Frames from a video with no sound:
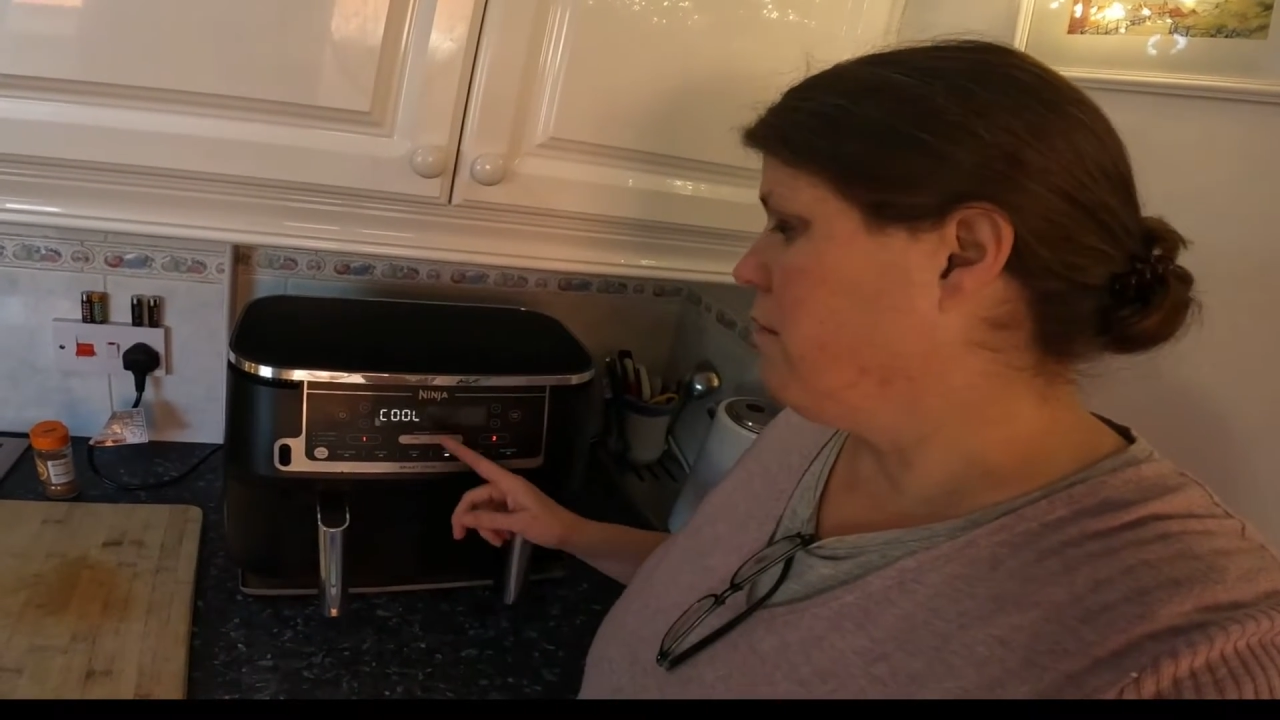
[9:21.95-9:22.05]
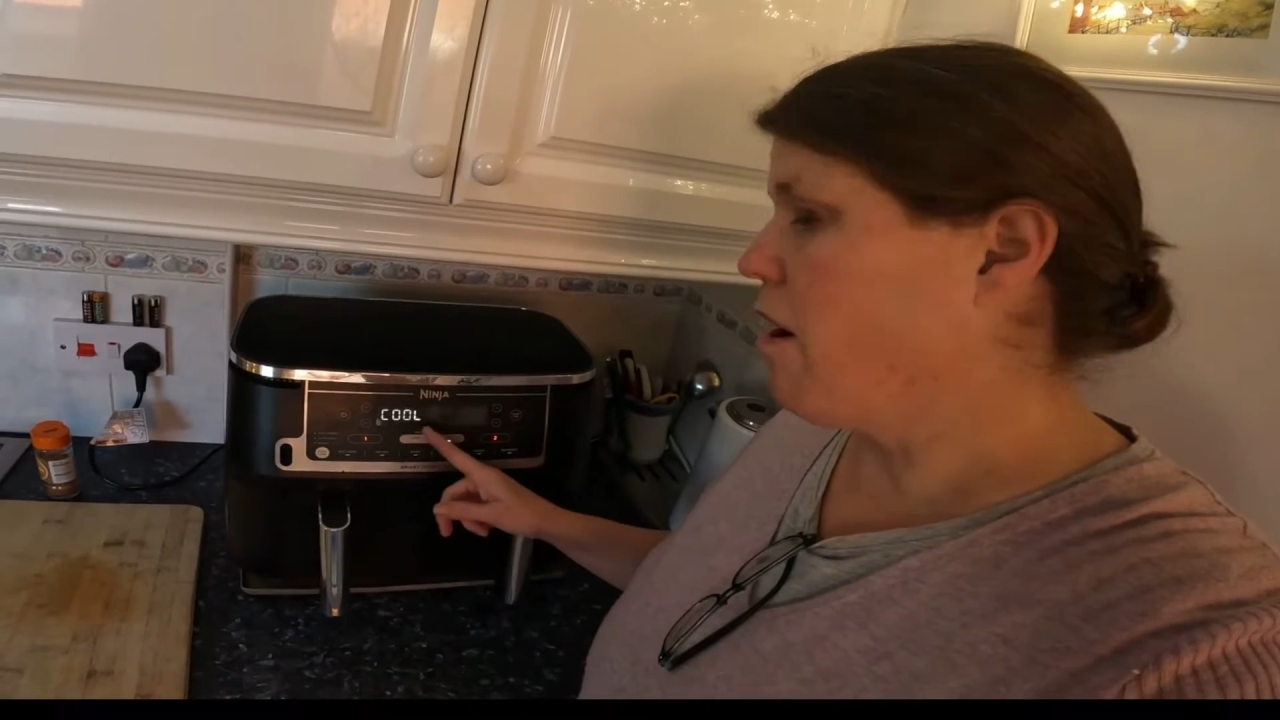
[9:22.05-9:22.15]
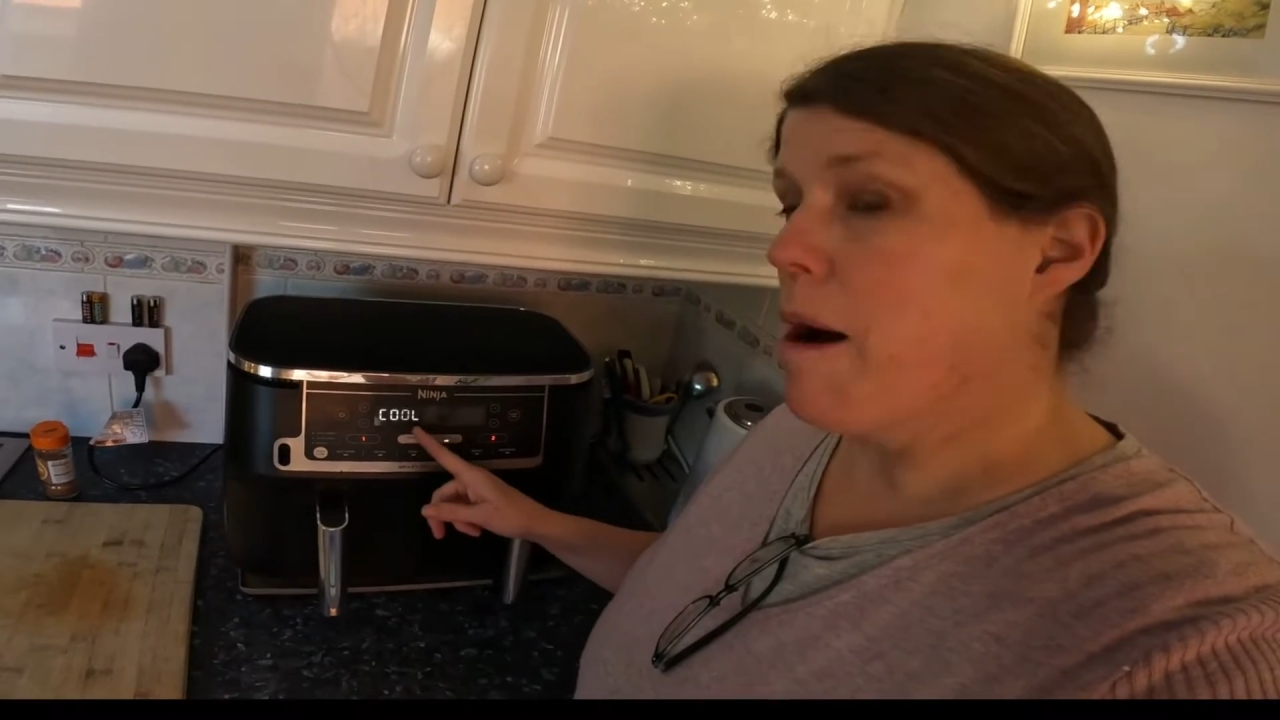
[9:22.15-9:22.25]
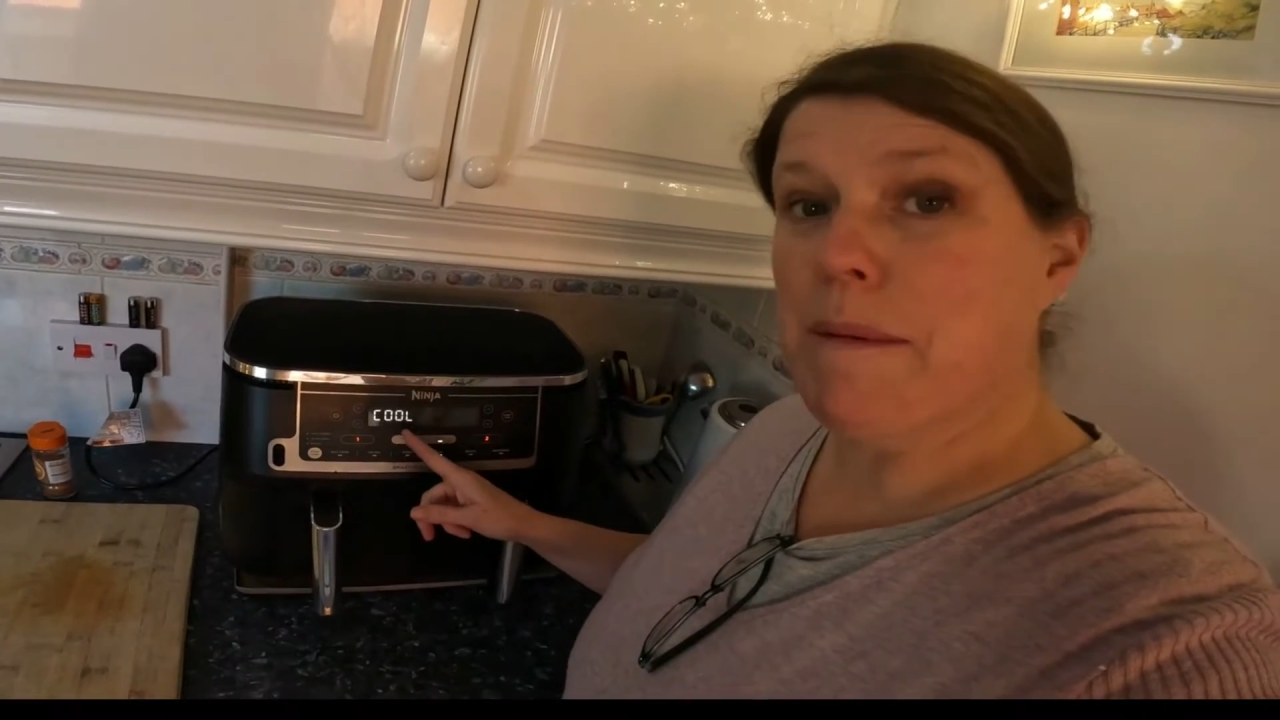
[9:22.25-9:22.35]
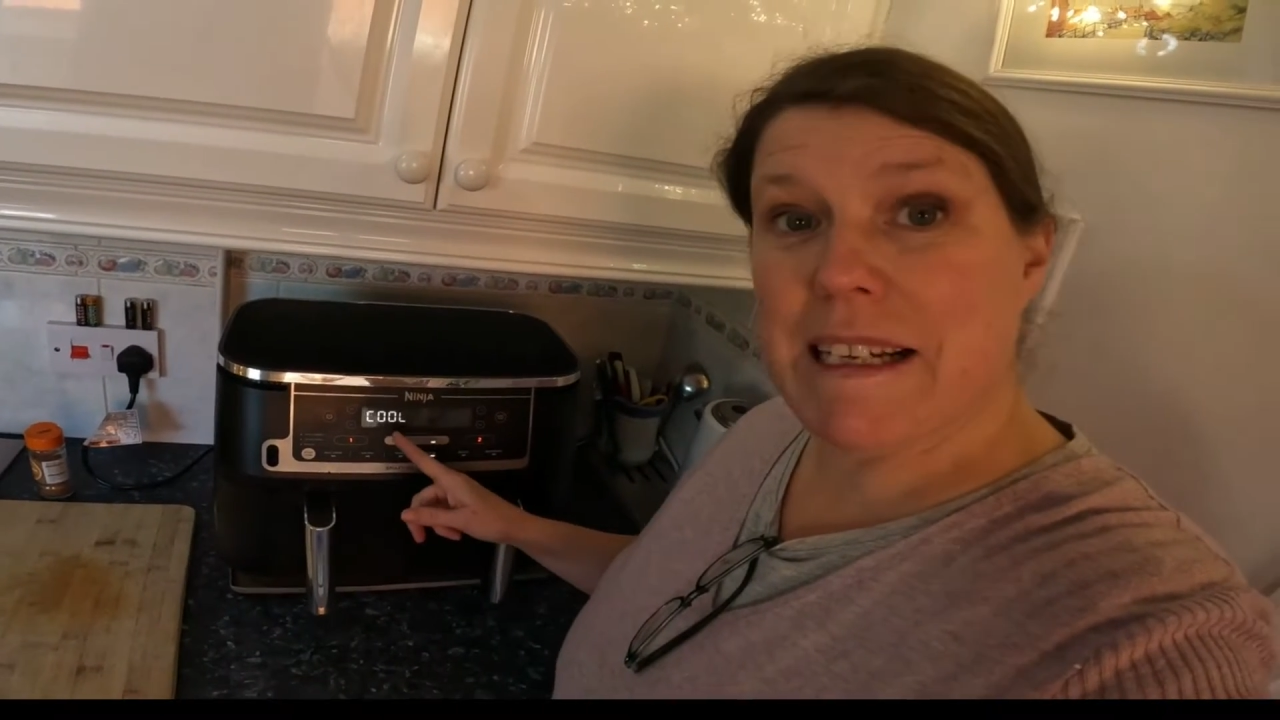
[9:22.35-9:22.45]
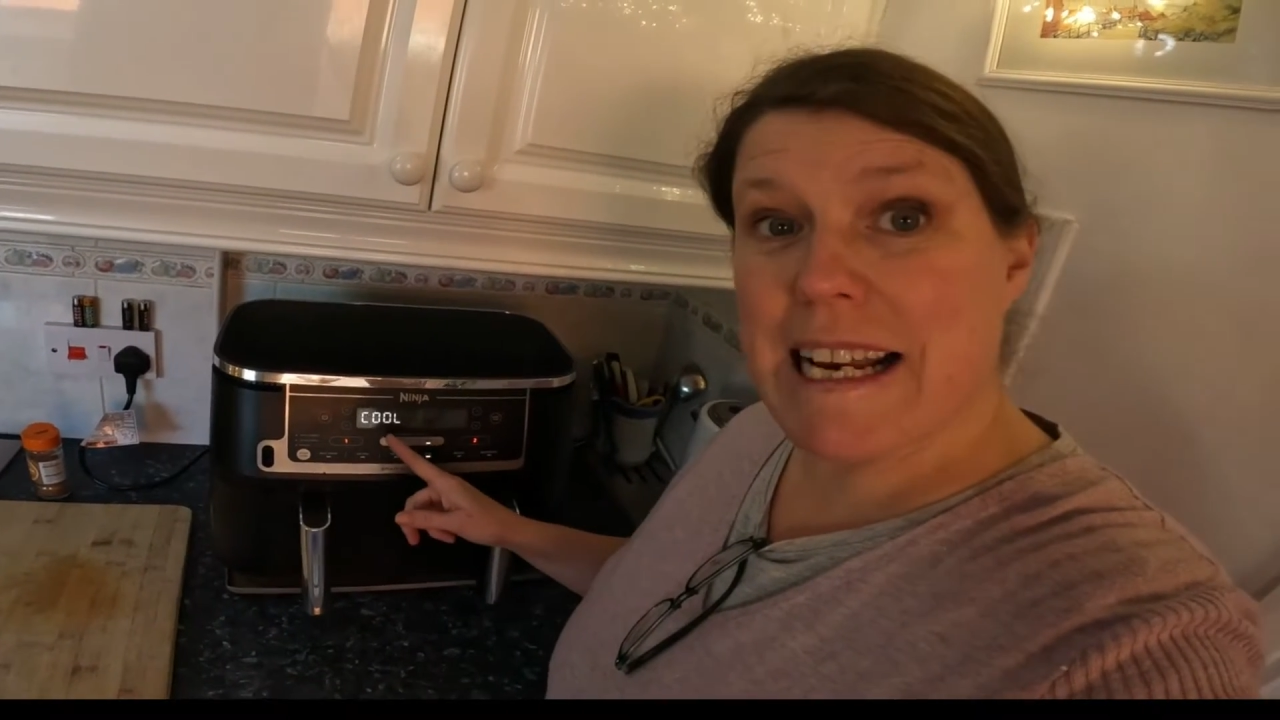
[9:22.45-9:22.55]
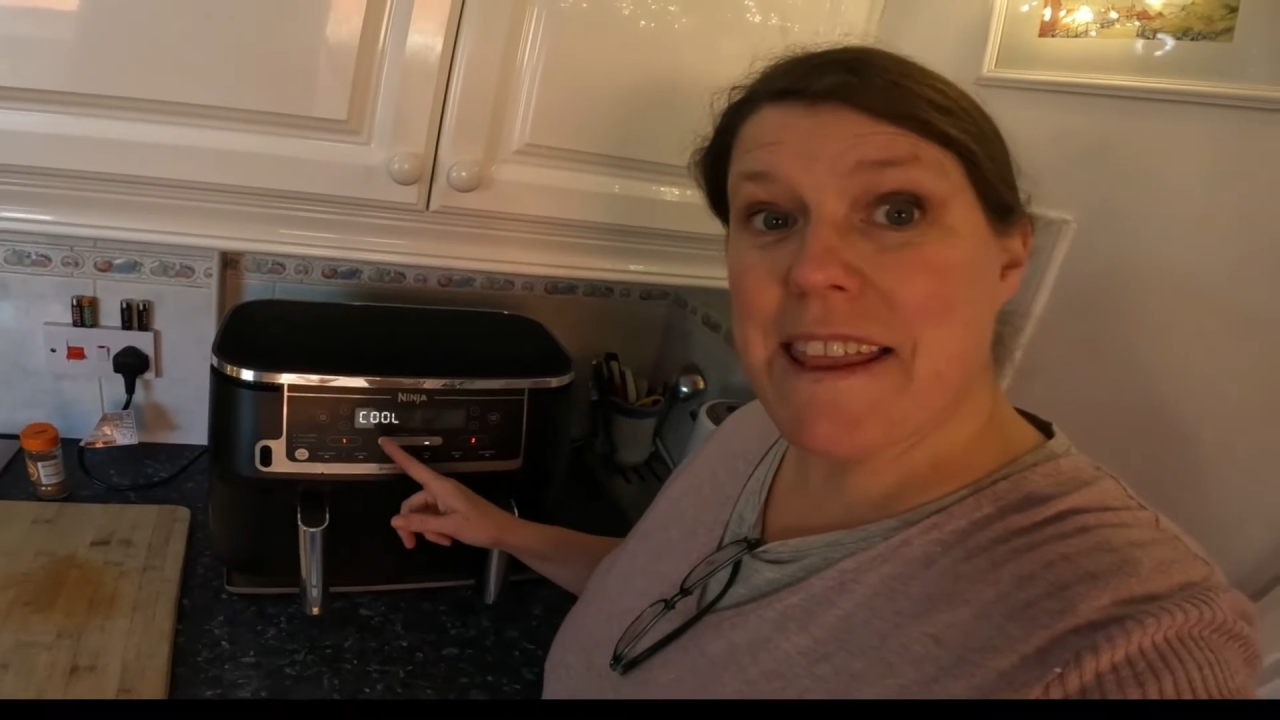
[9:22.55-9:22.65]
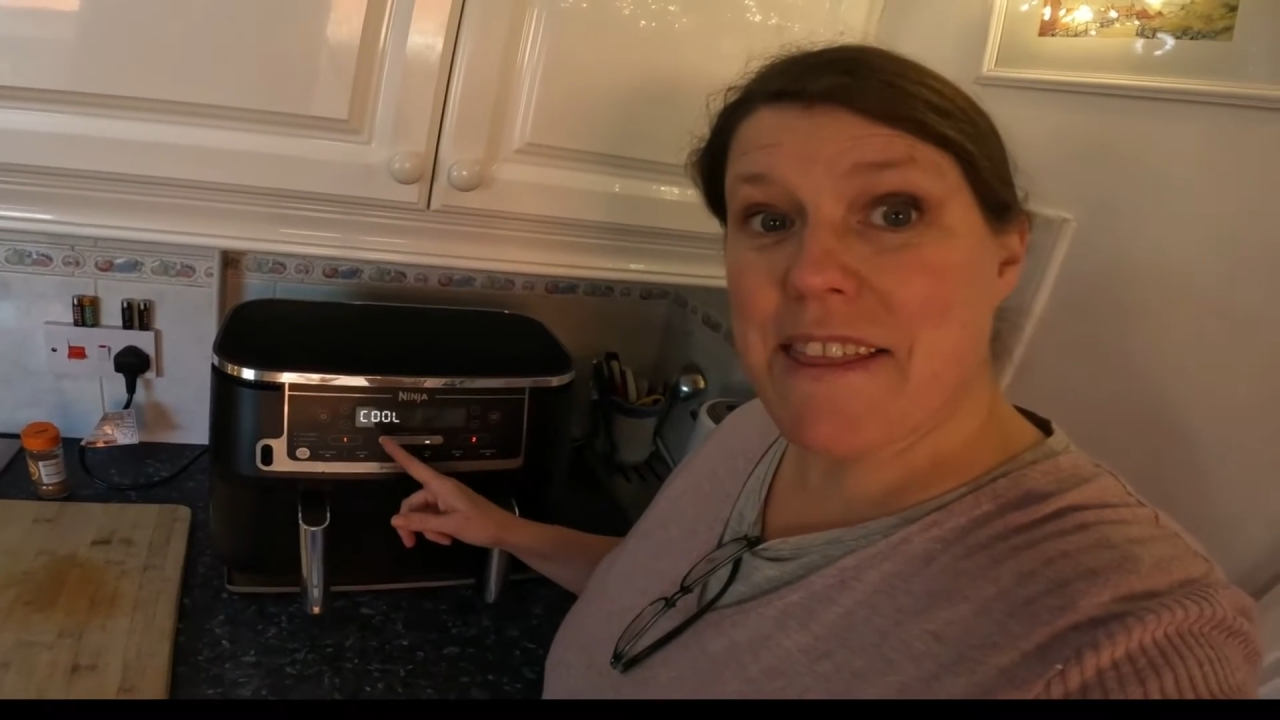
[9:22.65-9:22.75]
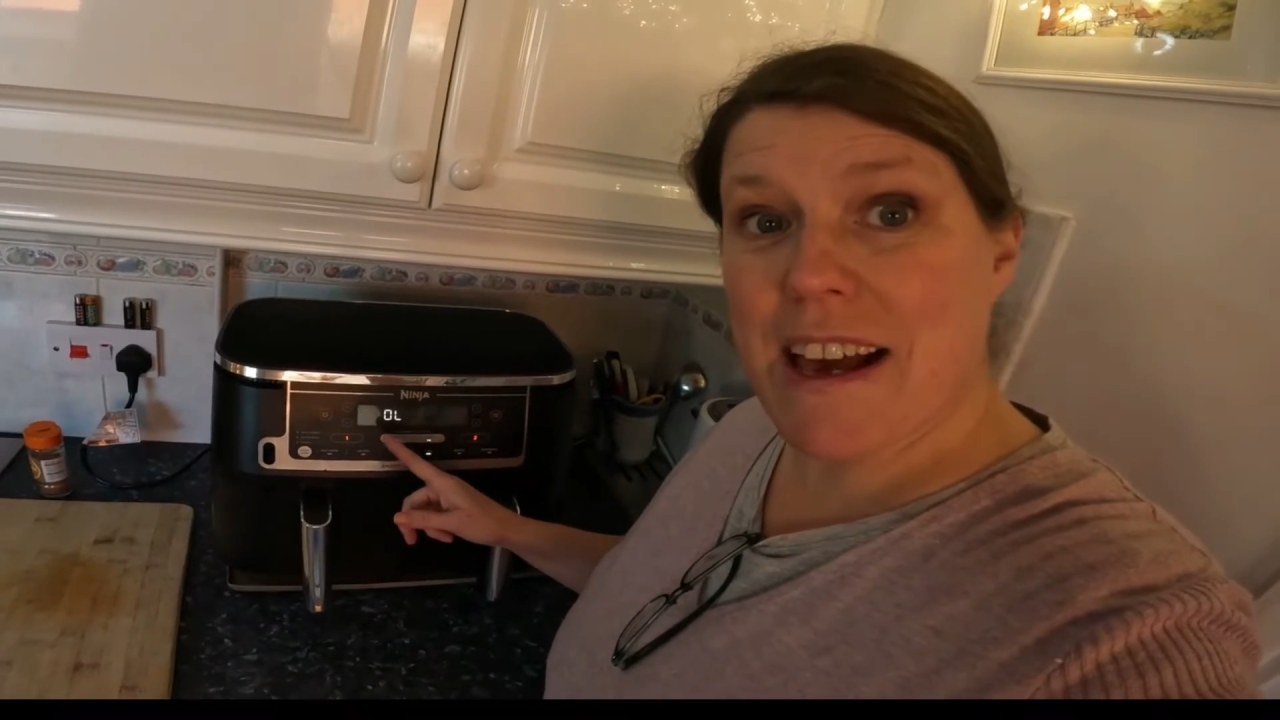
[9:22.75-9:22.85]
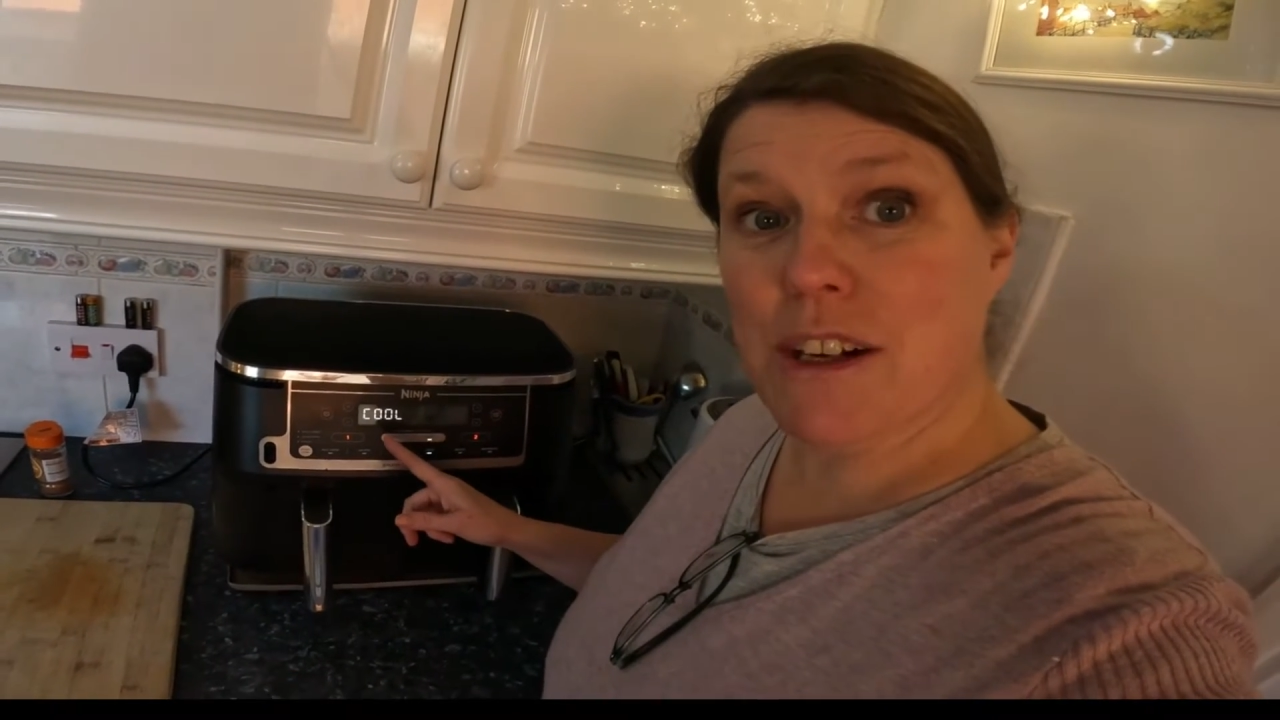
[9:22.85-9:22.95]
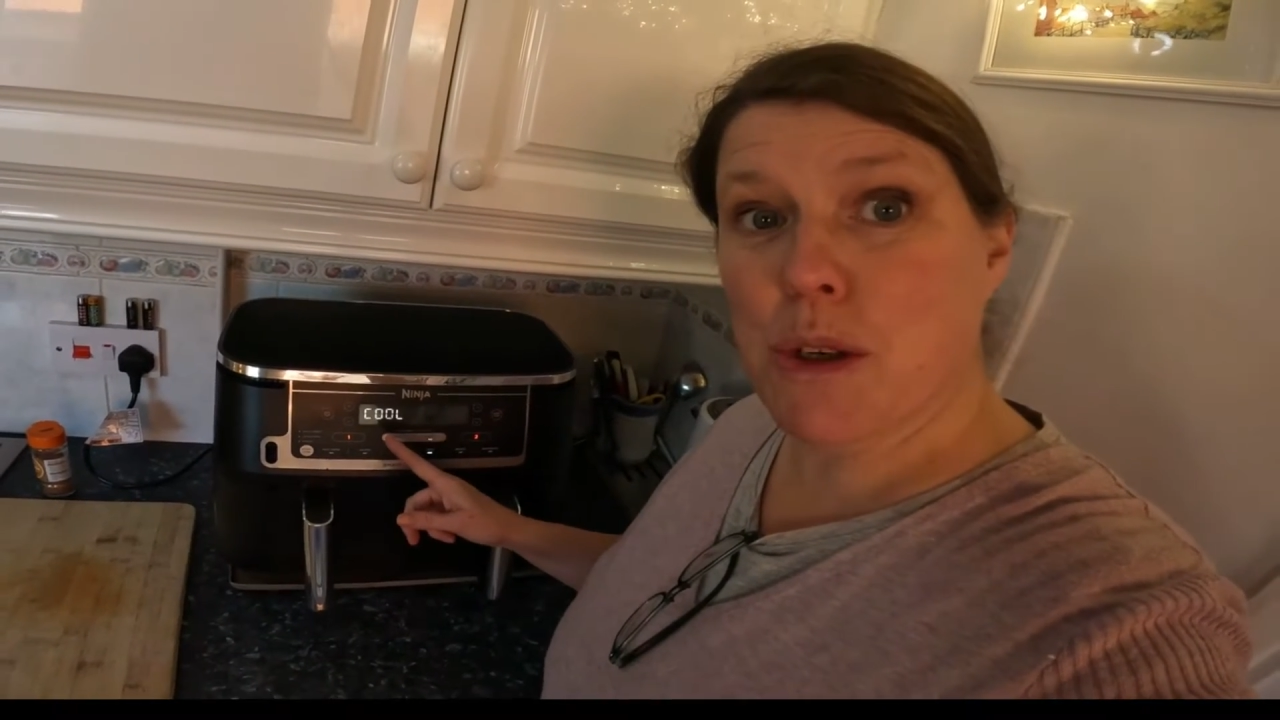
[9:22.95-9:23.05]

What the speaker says: Right, I'm going to let that